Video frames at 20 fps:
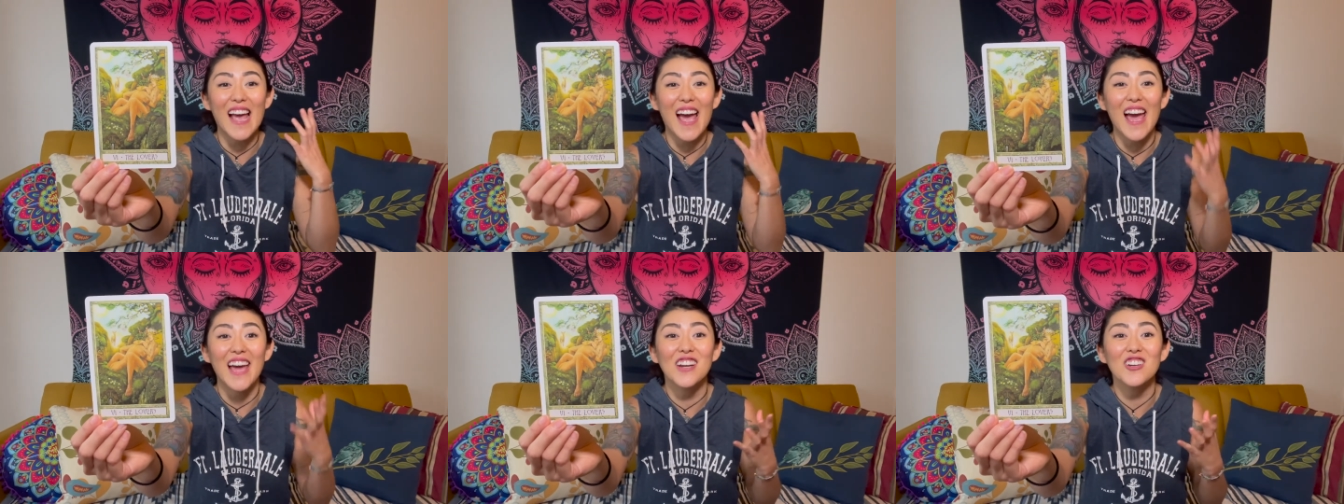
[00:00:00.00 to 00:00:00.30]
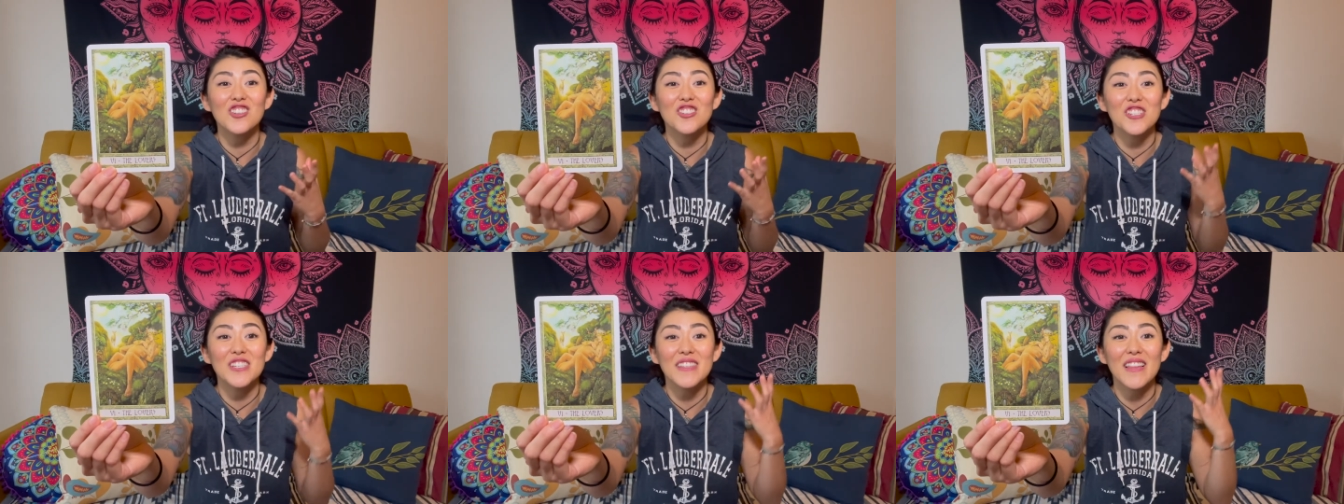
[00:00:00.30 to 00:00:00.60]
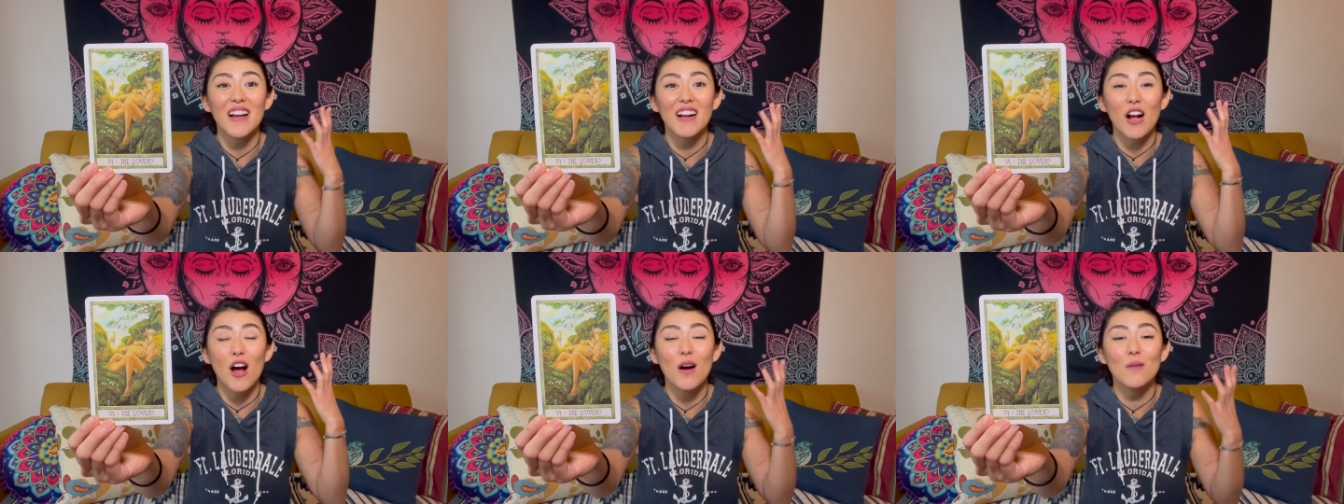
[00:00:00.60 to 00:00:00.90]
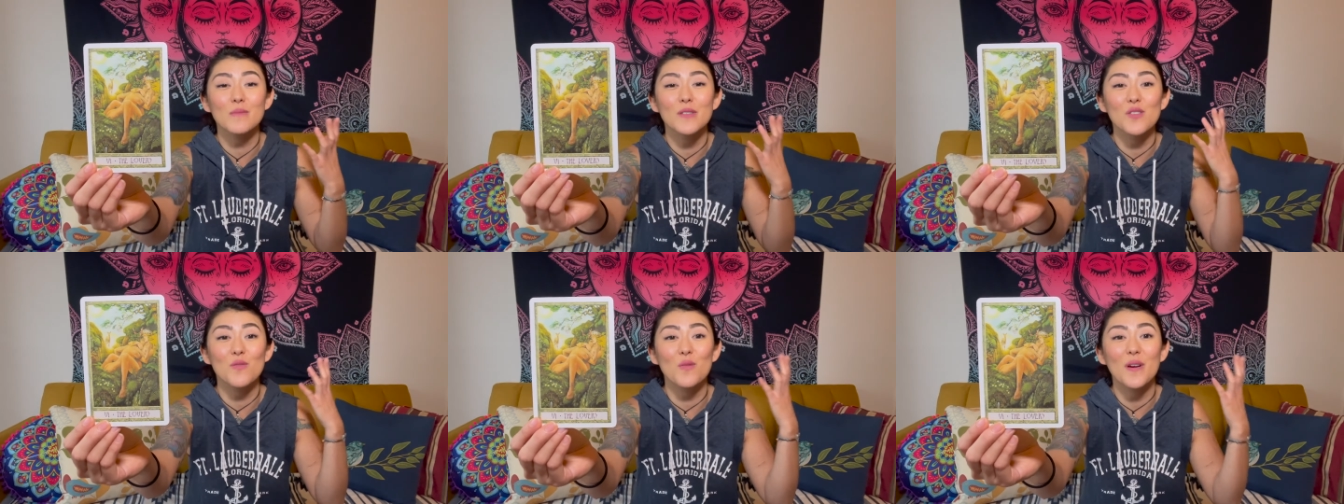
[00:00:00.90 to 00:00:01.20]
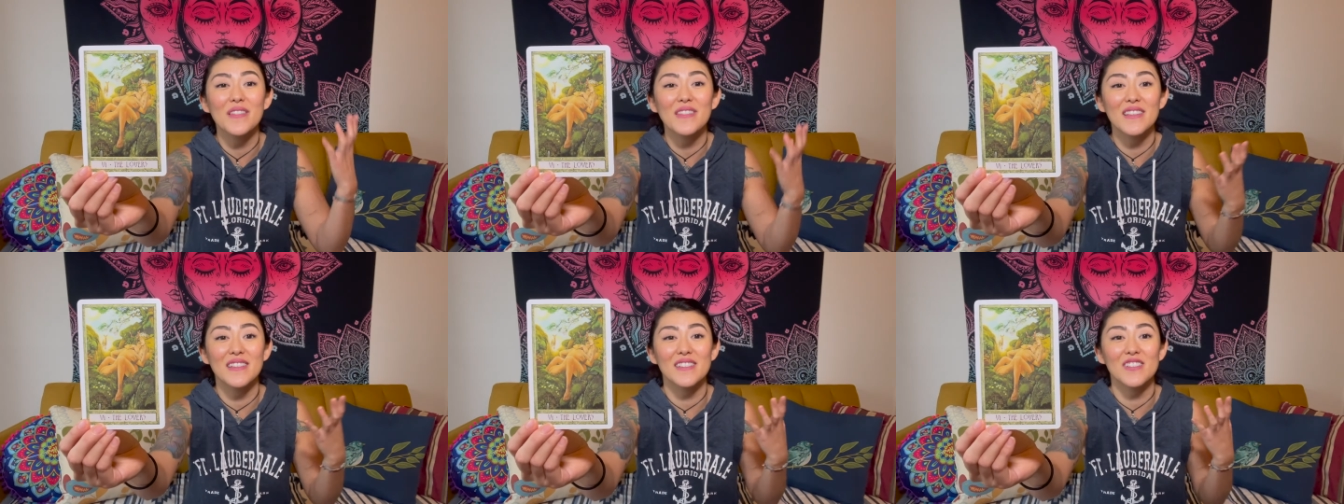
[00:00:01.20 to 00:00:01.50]
energy that comes
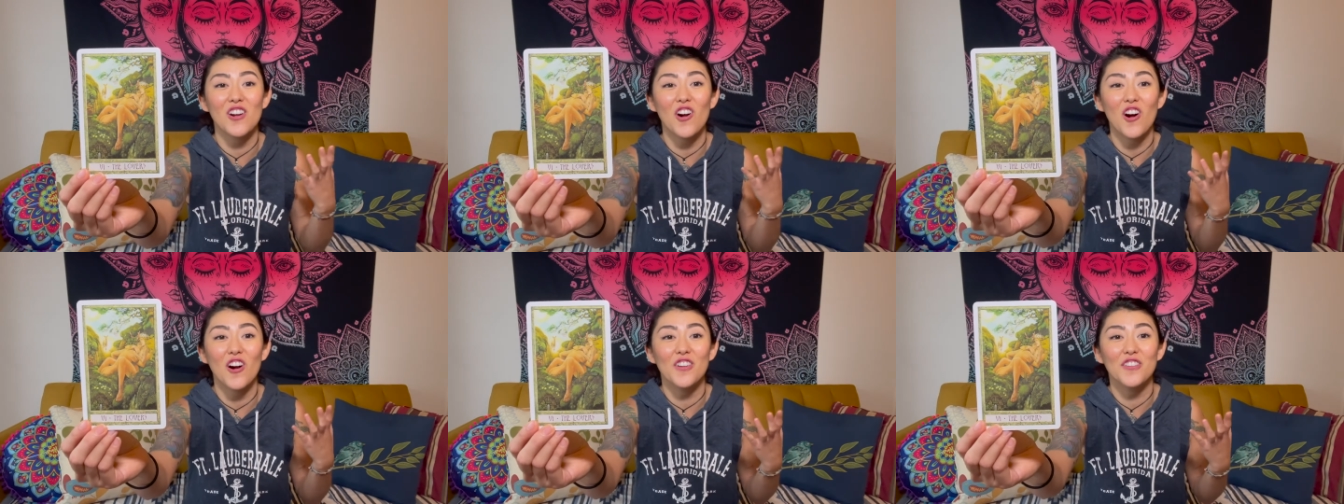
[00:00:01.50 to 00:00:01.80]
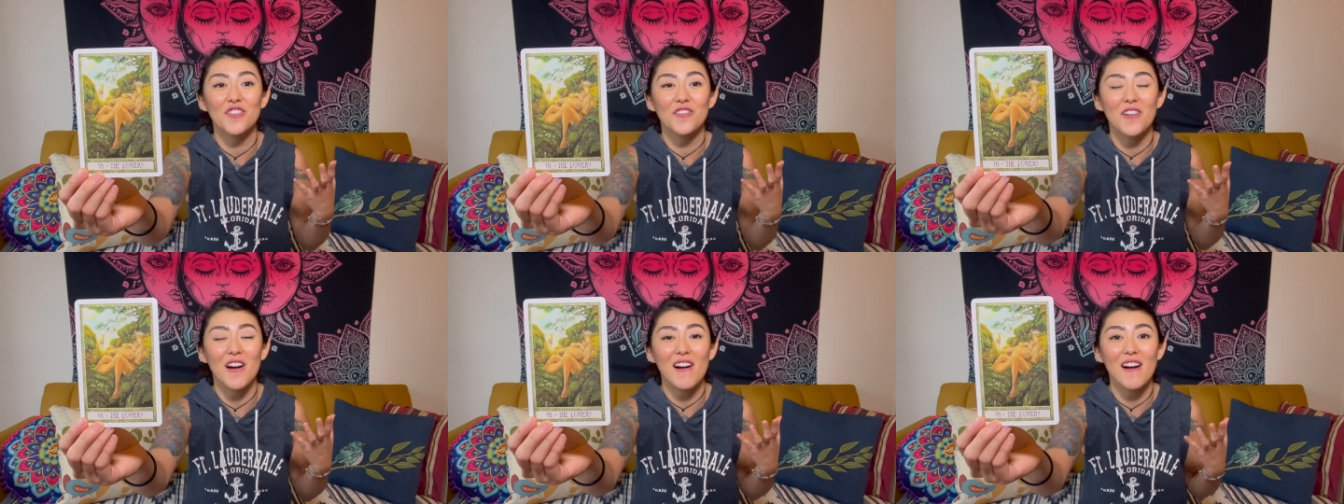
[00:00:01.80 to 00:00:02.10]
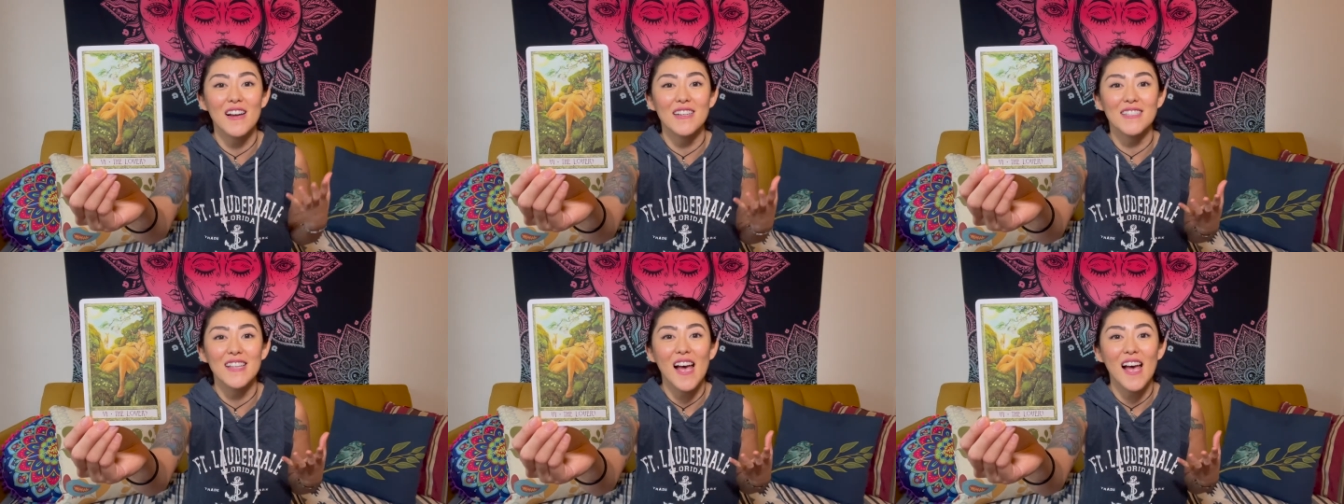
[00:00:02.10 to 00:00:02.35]
with this card, you guys.